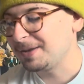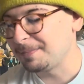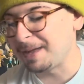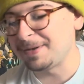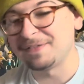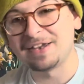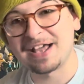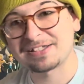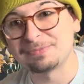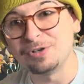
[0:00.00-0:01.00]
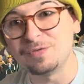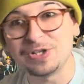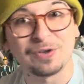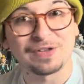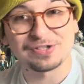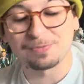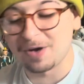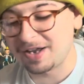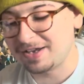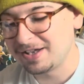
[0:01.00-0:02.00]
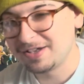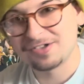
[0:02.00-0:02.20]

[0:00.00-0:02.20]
maybe in the next movie or this one.